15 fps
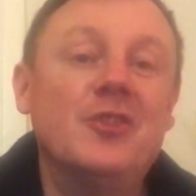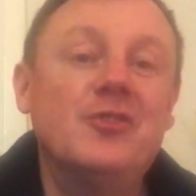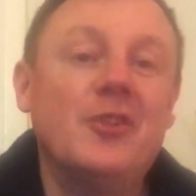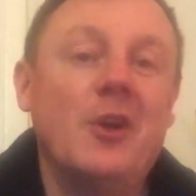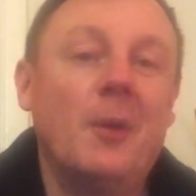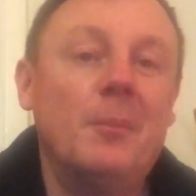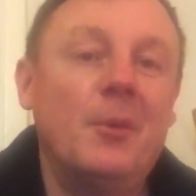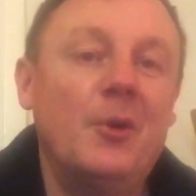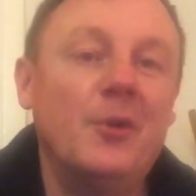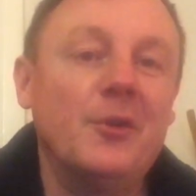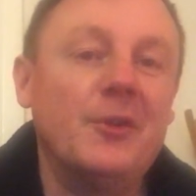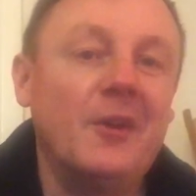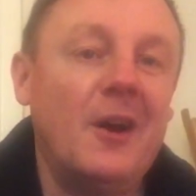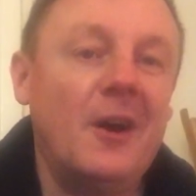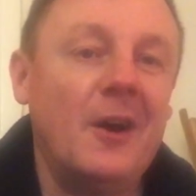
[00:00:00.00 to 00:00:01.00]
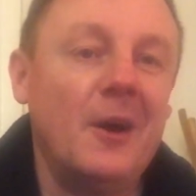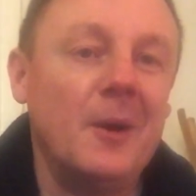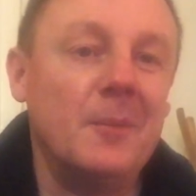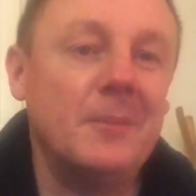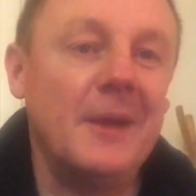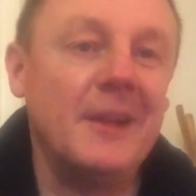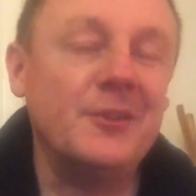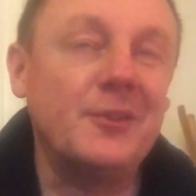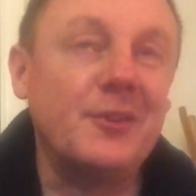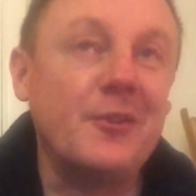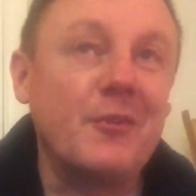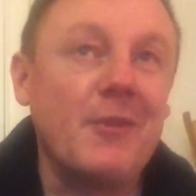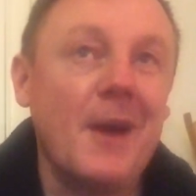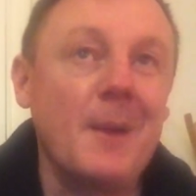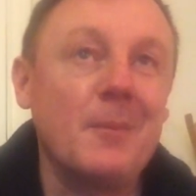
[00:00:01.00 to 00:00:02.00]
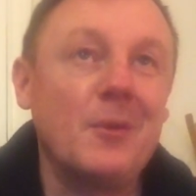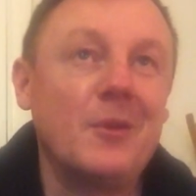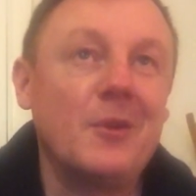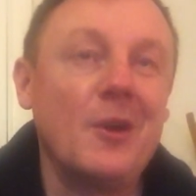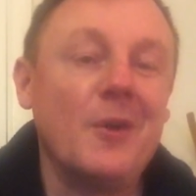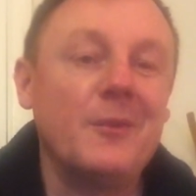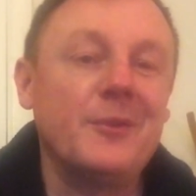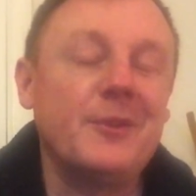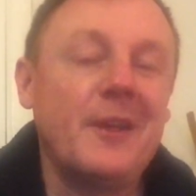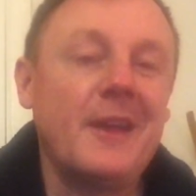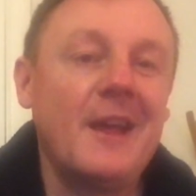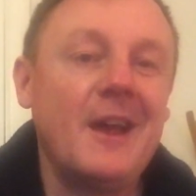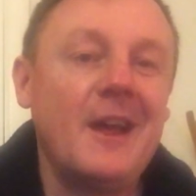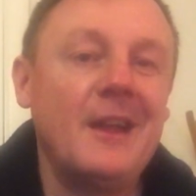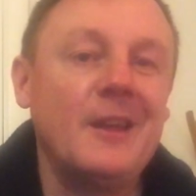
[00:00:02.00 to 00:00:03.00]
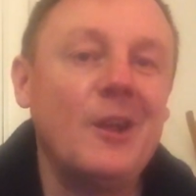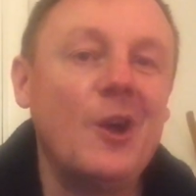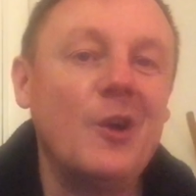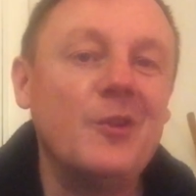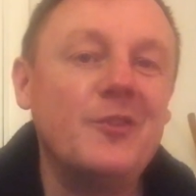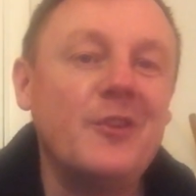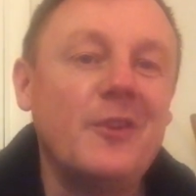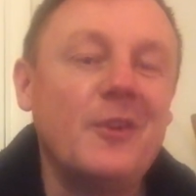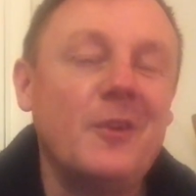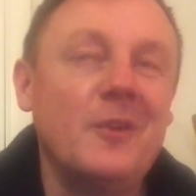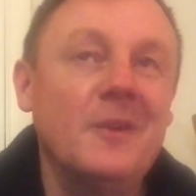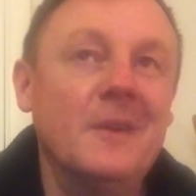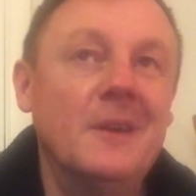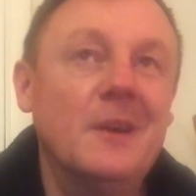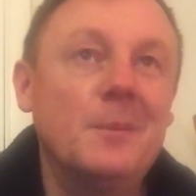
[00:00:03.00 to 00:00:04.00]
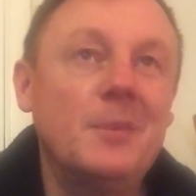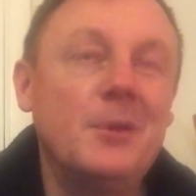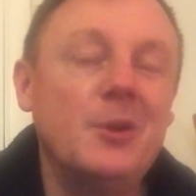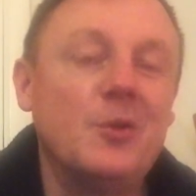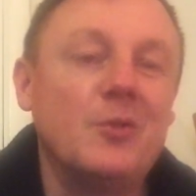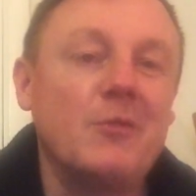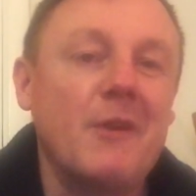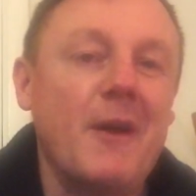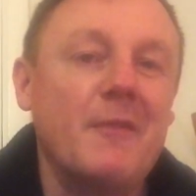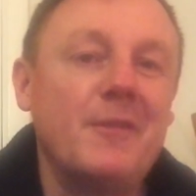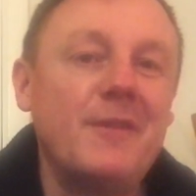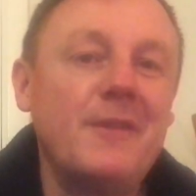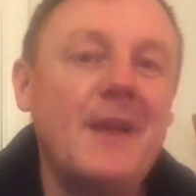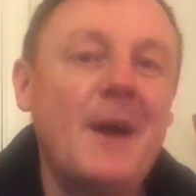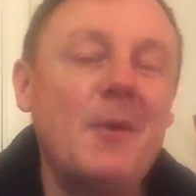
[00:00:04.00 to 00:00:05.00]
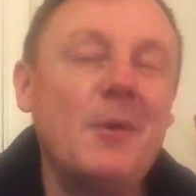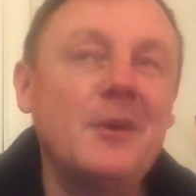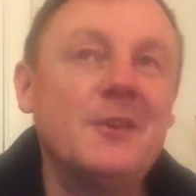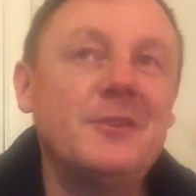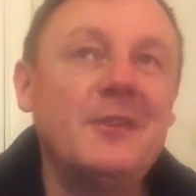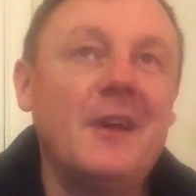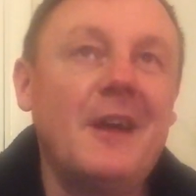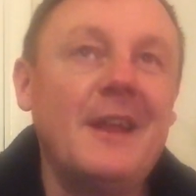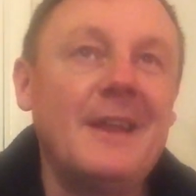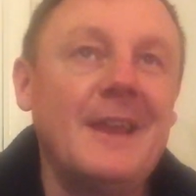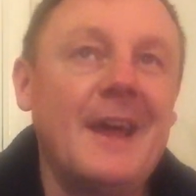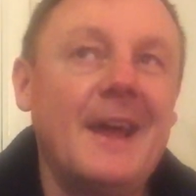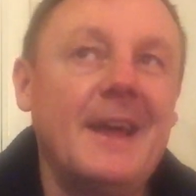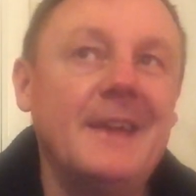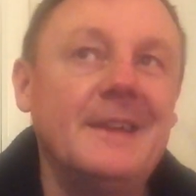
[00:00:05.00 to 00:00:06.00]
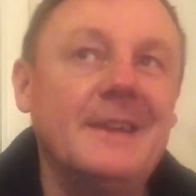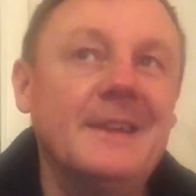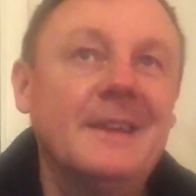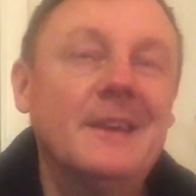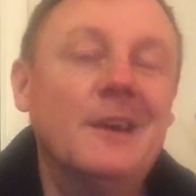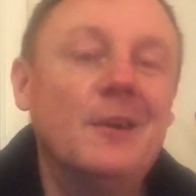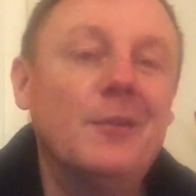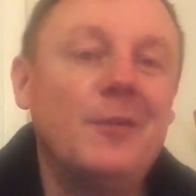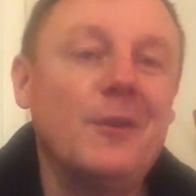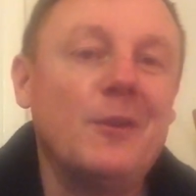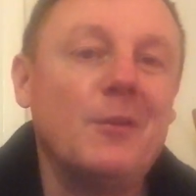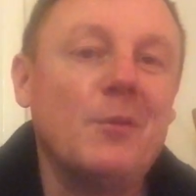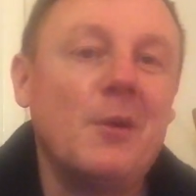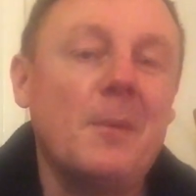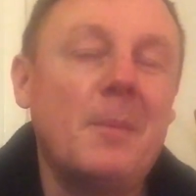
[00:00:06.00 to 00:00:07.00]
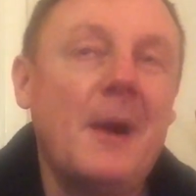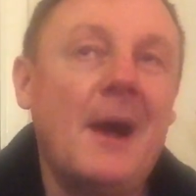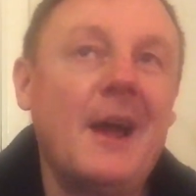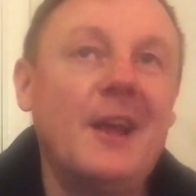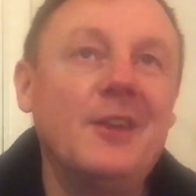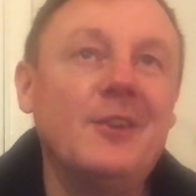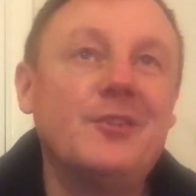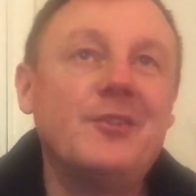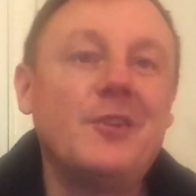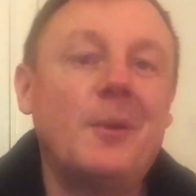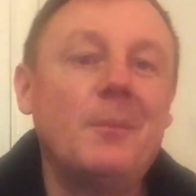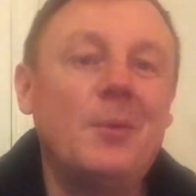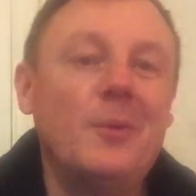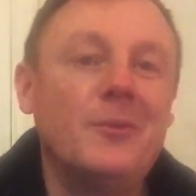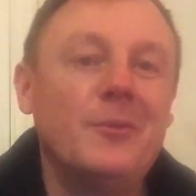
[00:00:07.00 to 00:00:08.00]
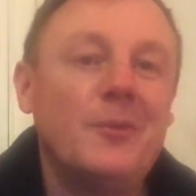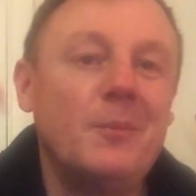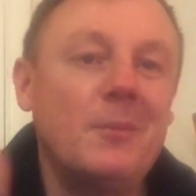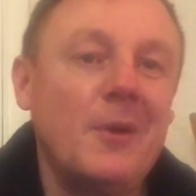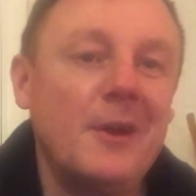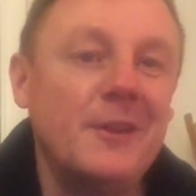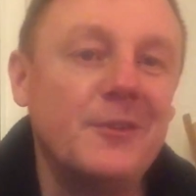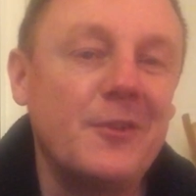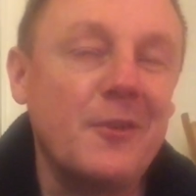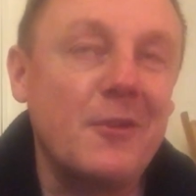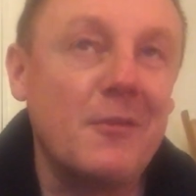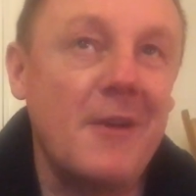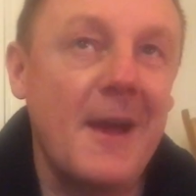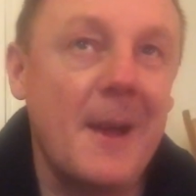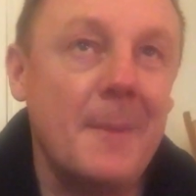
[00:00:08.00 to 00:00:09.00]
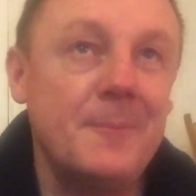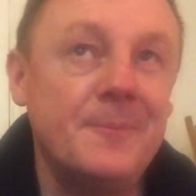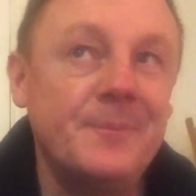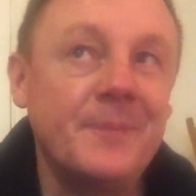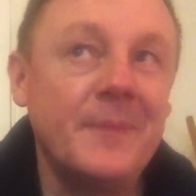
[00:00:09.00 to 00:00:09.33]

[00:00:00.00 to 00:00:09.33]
Jump on Instagram, go and say hello to Pure Ground Flowers, Elaine, follow her page, jump onto my Instagram,